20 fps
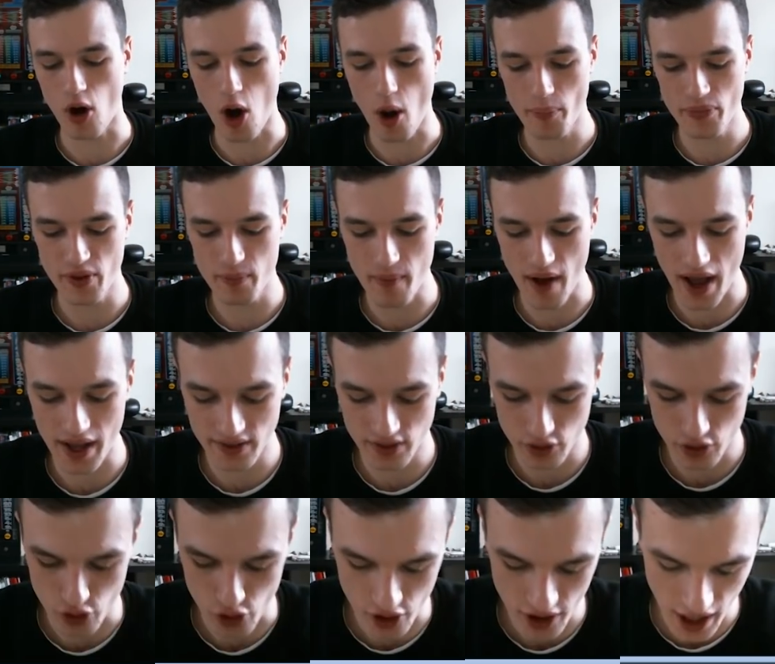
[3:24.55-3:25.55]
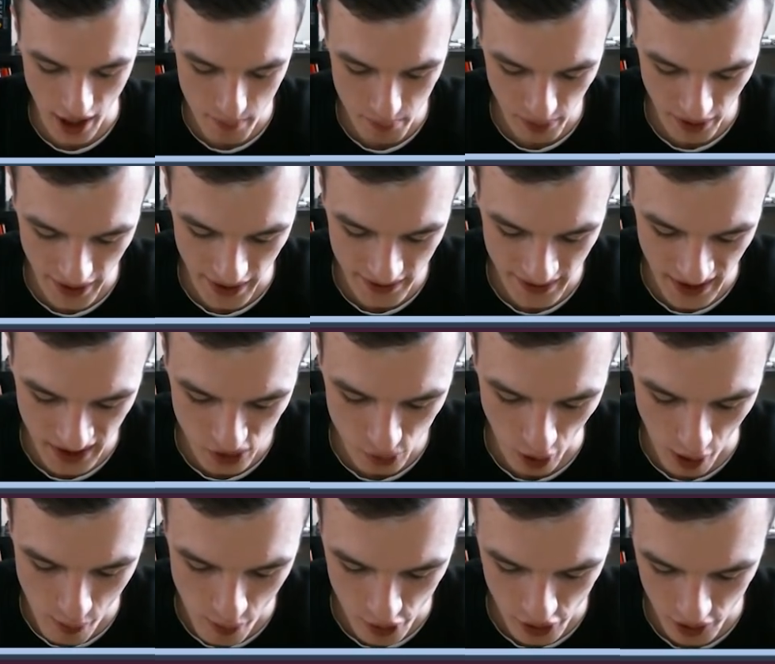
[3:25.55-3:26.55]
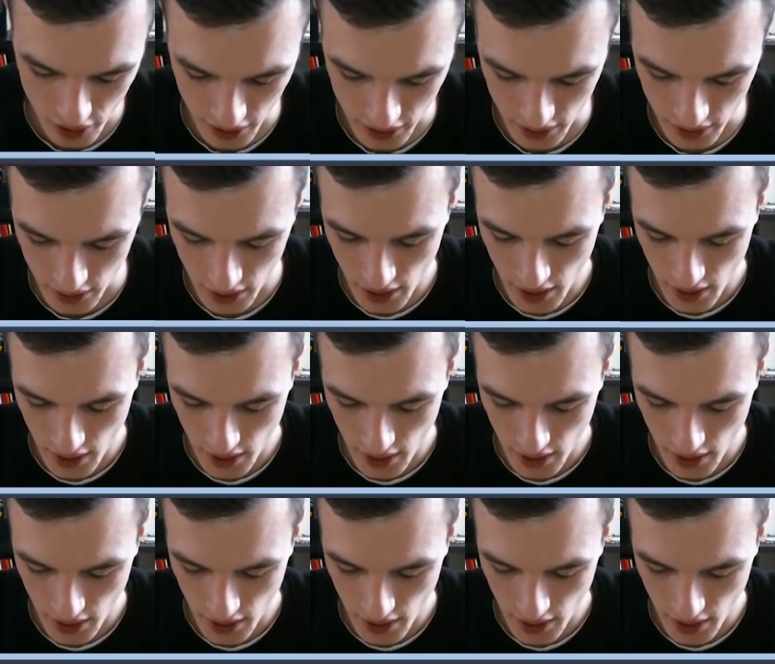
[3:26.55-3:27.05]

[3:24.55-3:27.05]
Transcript: optimizing your gameplay, and that's why we're gonna